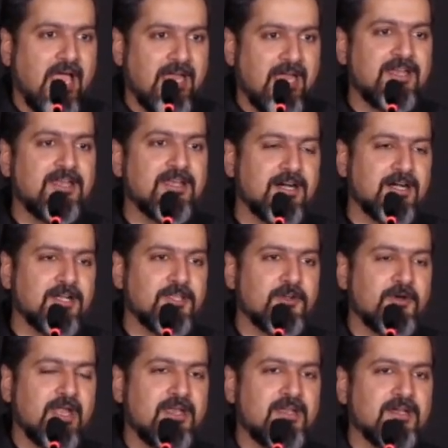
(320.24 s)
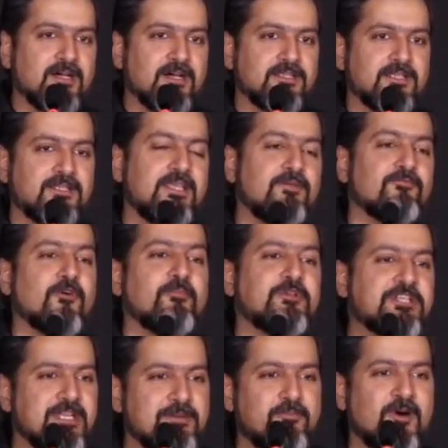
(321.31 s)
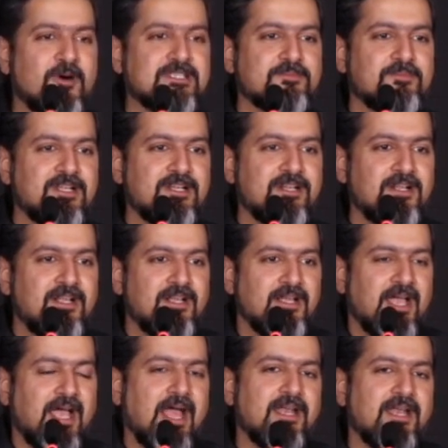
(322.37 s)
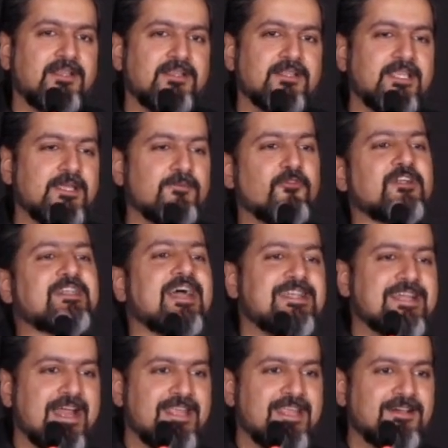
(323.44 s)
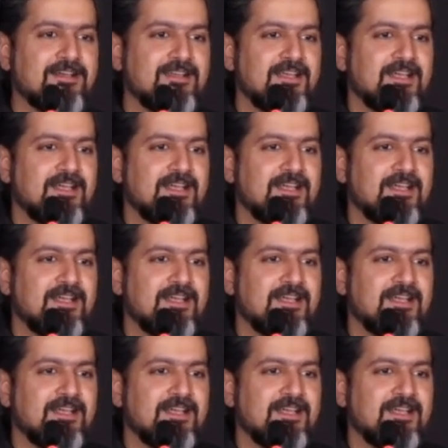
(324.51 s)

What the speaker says: and you know, and the theme for Mission Impossible, and the theme for Titanic.